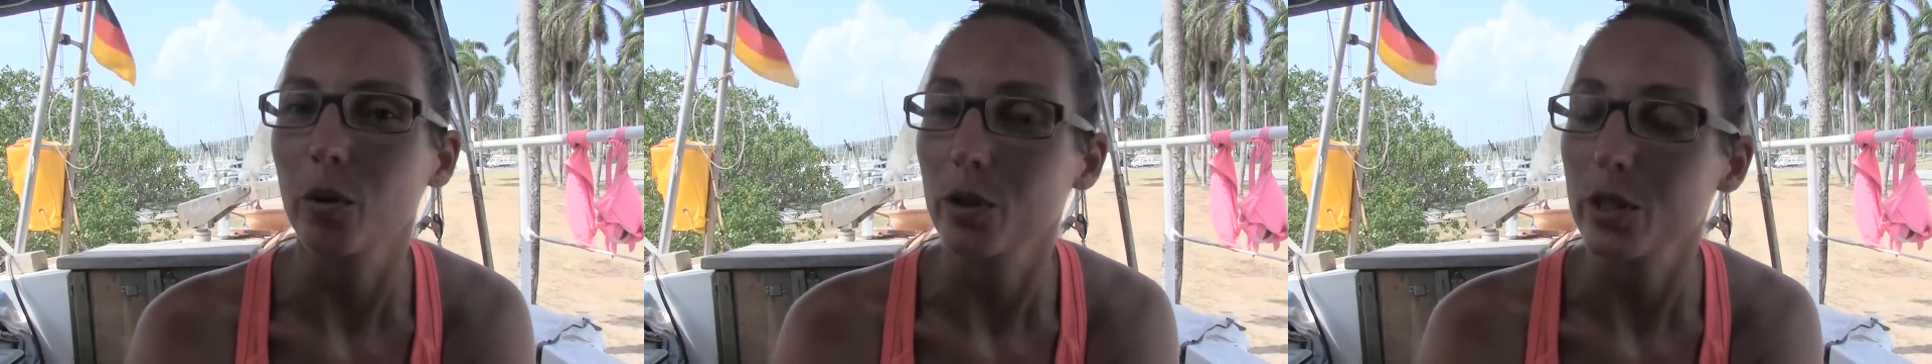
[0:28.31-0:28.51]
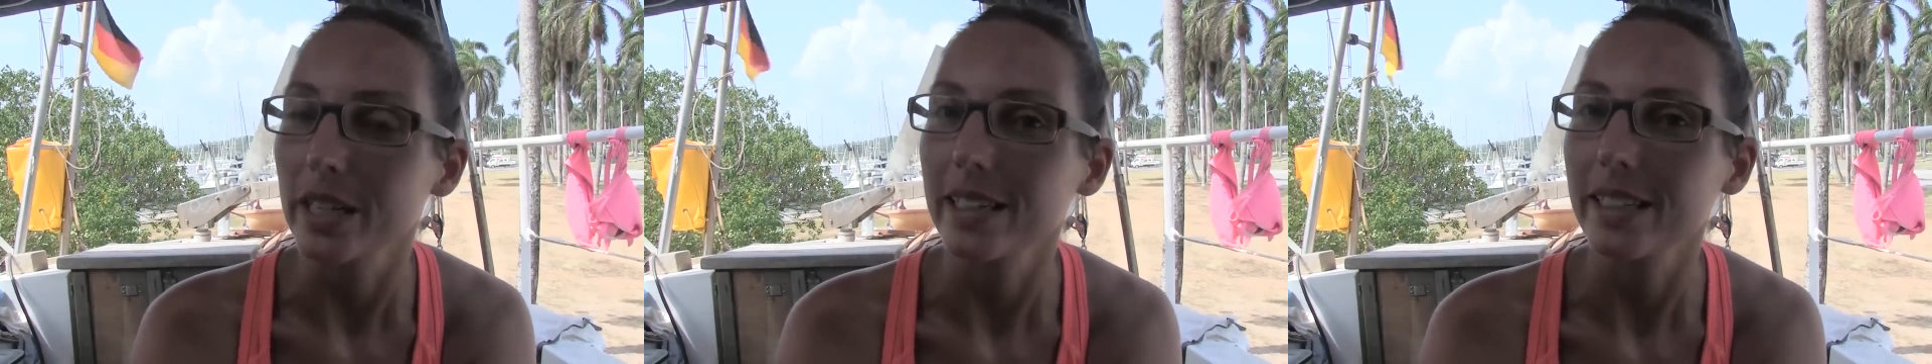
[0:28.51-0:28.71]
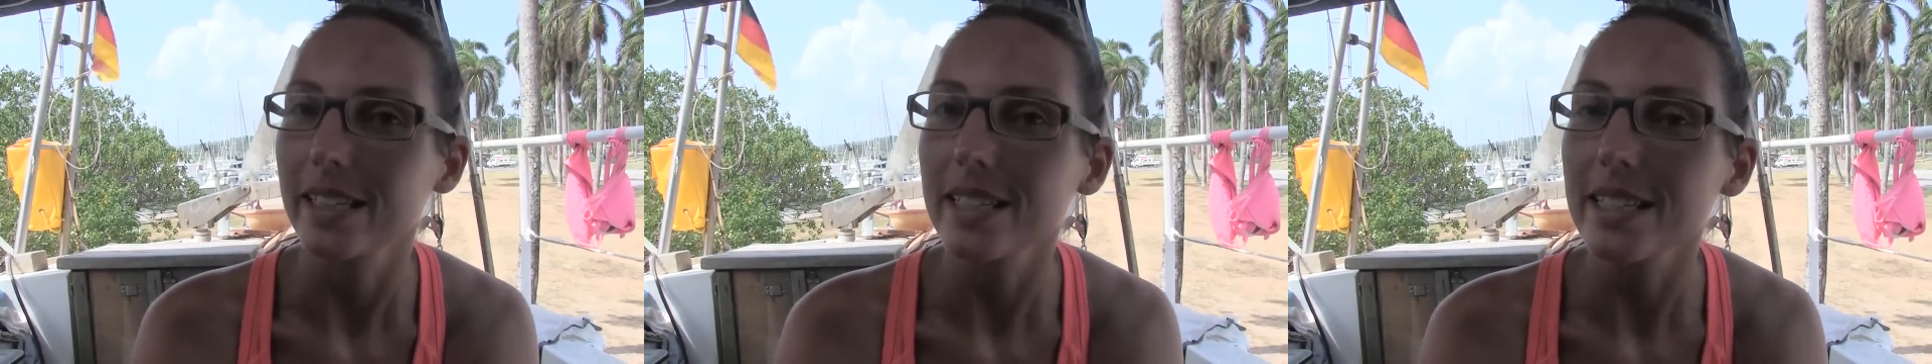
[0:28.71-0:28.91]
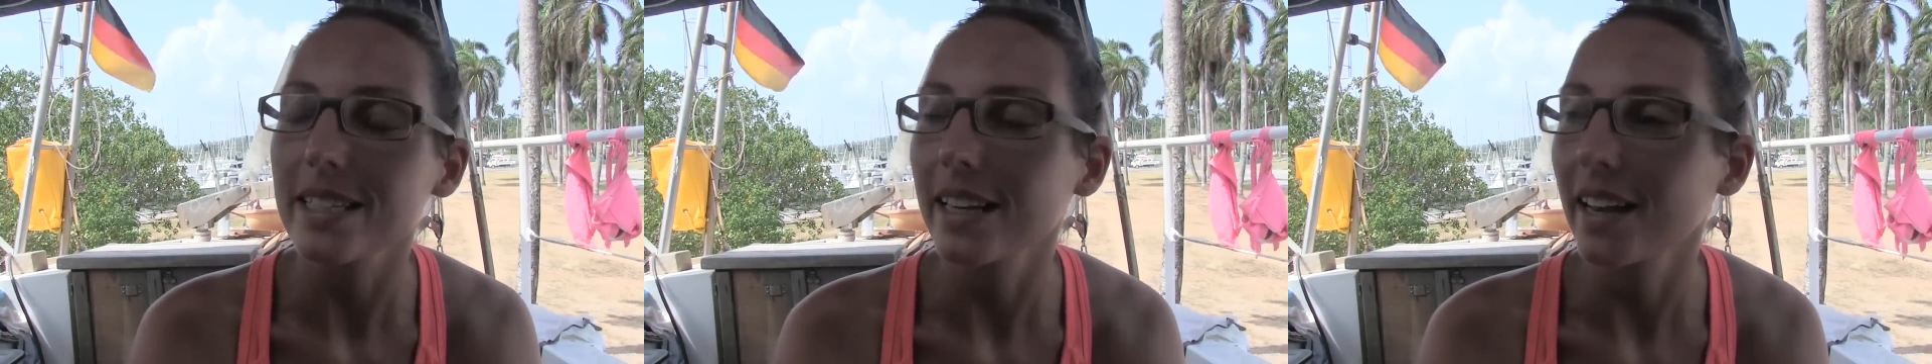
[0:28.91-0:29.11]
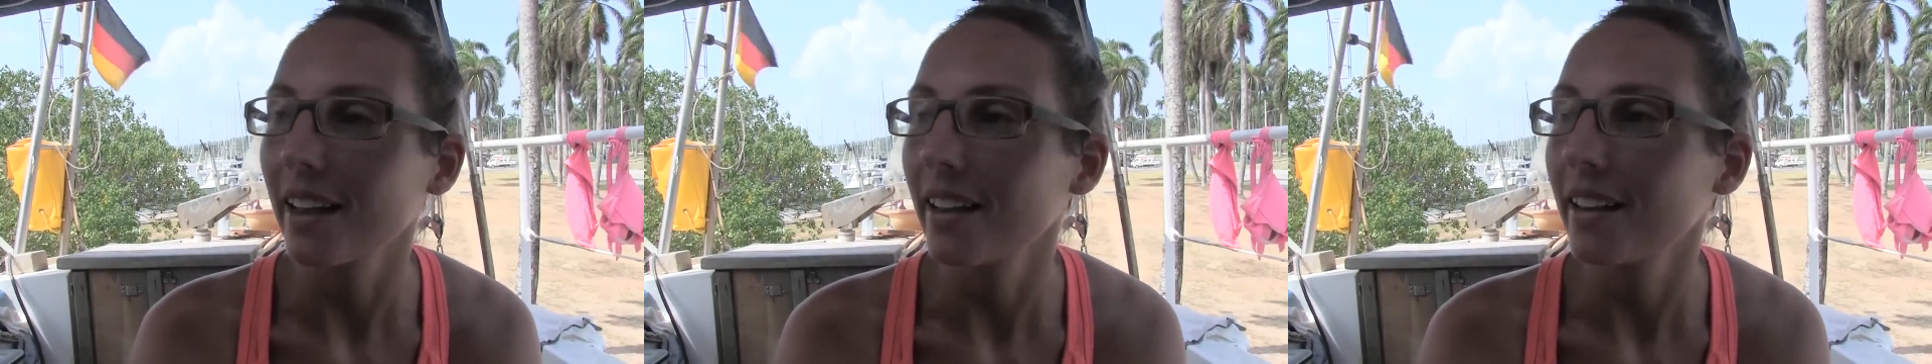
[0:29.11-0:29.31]
project list
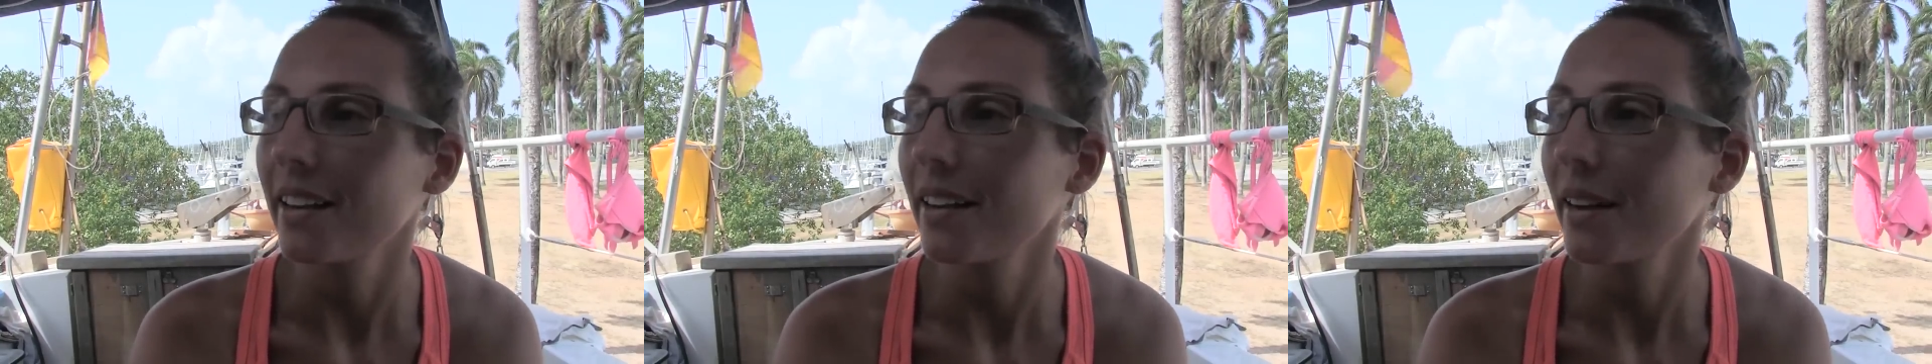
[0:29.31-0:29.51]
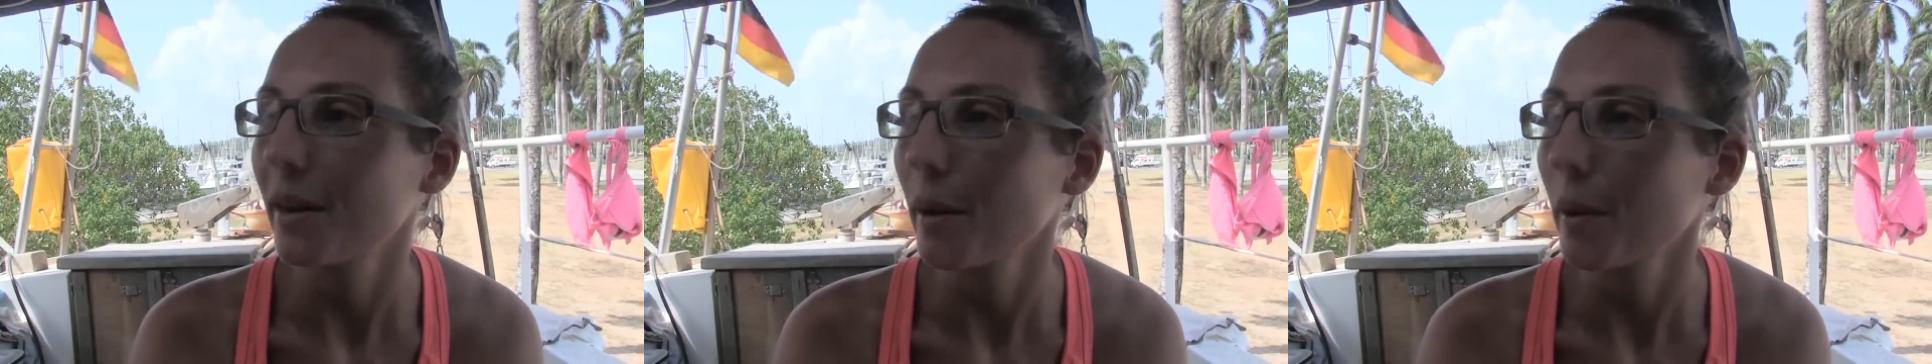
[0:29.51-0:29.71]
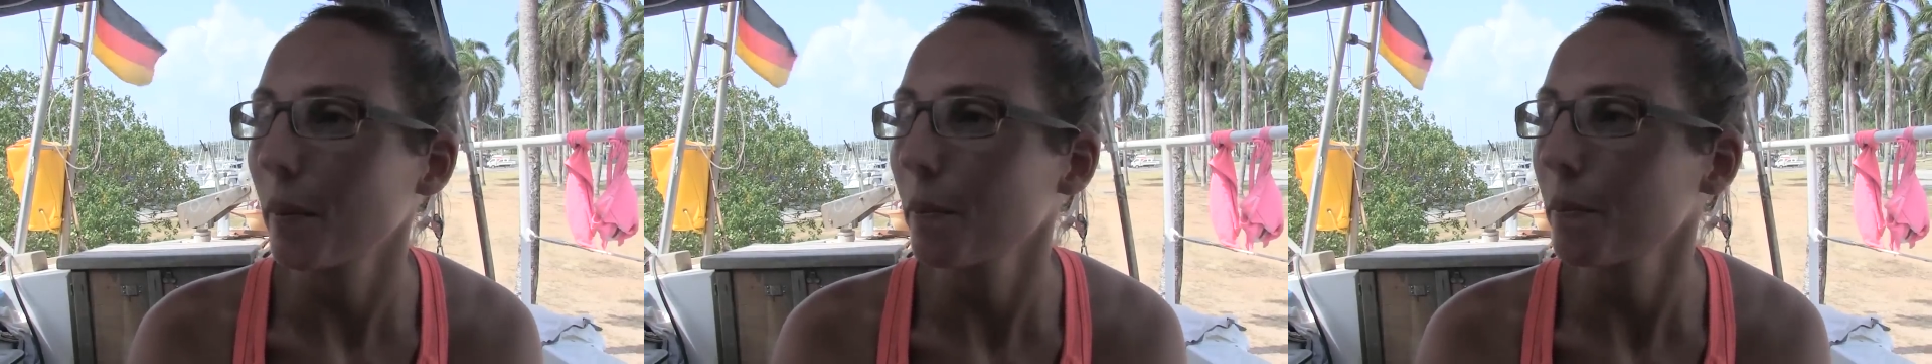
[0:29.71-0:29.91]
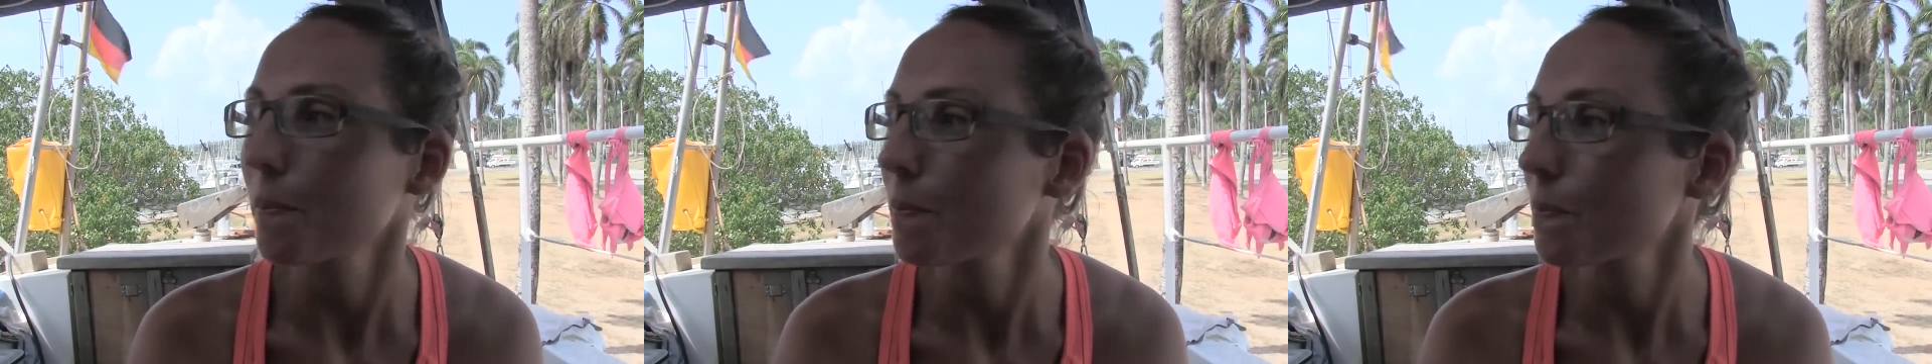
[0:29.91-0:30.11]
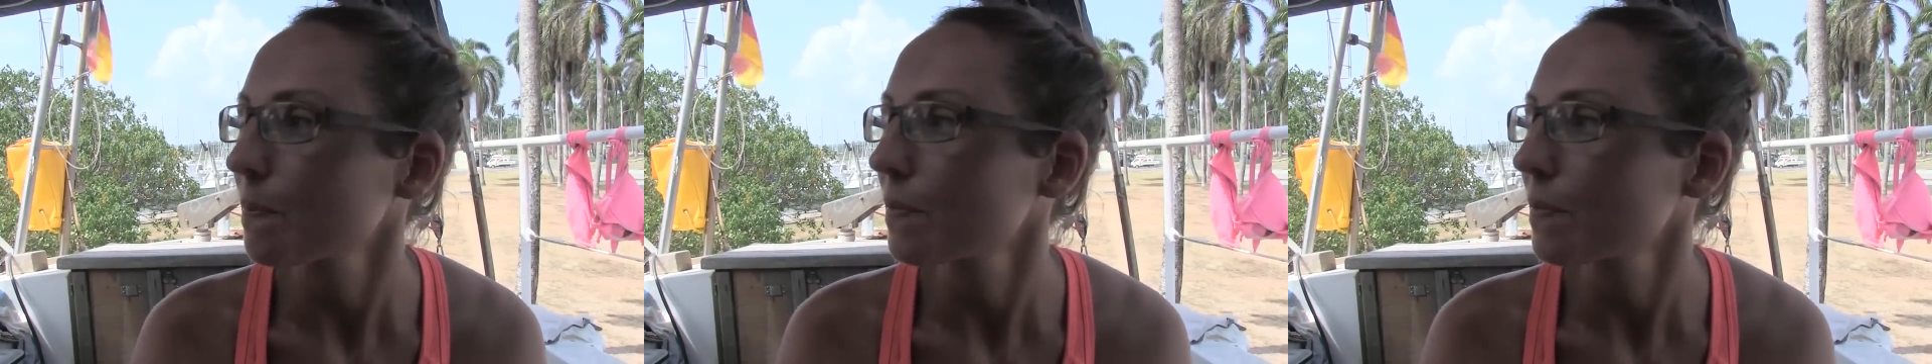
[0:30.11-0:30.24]
and um,